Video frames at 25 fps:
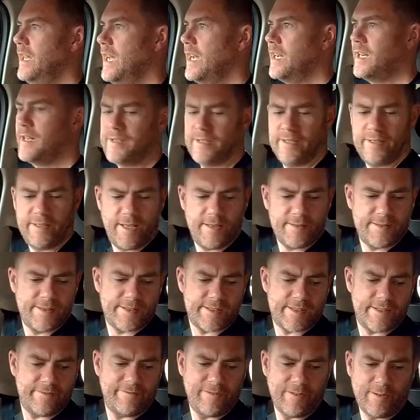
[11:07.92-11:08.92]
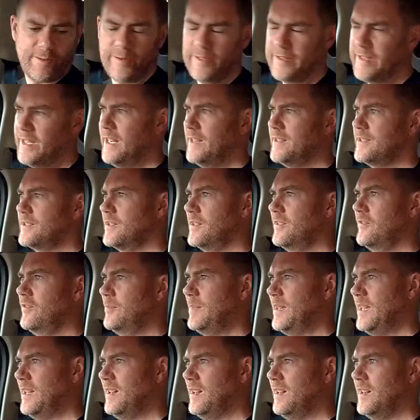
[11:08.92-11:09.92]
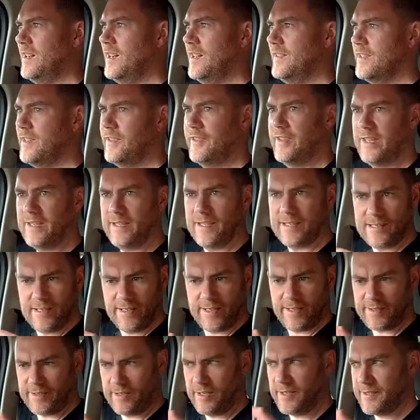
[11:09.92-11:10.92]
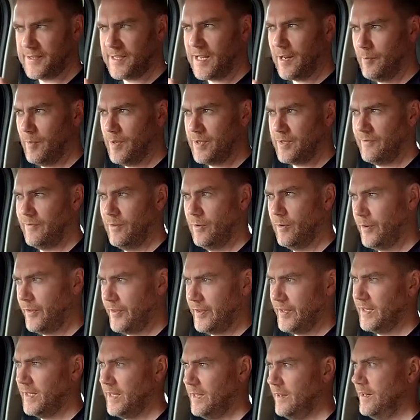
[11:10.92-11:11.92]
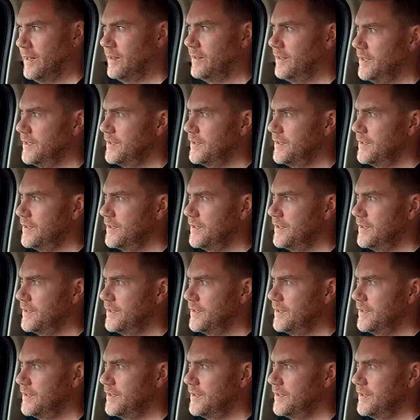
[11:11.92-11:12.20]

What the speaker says: Yeah, because I noticed the floor in there is sort of a bit higher. You think there's like a sort of sandwich floor thing going on.